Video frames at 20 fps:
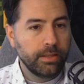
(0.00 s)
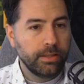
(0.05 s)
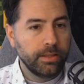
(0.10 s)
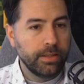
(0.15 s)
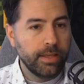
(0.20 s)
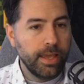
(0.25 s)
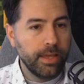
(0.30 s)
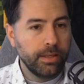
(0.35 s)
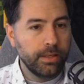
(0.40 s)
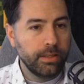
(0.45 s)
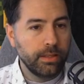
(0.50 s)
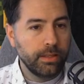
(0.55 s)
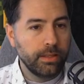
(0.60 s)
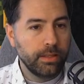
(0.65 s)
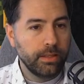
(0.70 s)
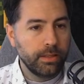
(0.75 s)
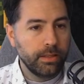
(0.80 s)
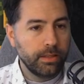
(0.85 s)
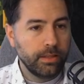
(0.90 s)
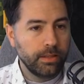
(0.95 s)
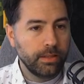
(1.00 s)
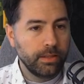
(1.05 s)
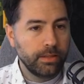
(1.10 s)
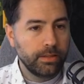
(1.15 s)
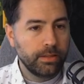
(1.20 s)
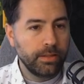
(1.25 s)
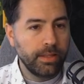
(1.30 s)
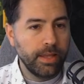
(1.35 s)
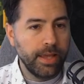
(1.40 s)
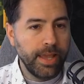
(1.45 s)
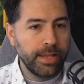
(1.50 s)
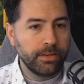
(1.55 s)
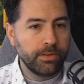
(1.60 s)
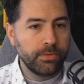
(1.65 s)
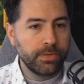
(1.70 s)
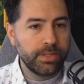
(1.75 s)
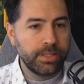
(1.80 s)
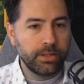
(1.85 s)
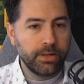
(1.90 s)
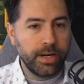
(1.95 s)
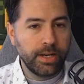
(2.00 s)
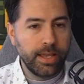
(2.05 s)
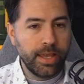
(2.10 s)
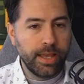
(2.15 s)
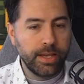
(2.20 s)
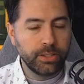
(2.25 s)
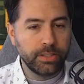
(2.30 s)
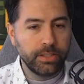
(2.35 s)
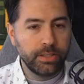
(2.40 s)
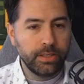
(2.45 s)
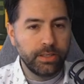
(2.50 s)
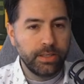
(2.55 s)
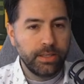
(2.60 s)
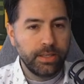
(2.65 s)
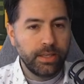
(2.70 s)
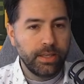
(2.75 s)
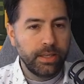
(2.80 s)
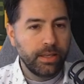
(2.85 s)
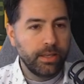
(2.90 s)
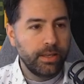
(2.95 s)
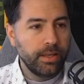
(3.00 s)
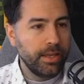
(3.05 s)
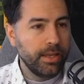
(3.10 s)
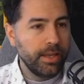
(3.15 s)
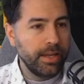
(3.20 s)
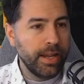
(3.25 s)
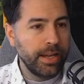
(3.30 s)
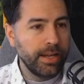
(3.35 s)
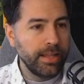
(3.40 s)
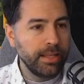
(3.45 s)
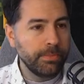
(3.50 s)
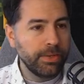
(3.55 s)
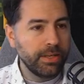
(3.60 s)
Okay. Nine It wasn't great, actually. Uh, anything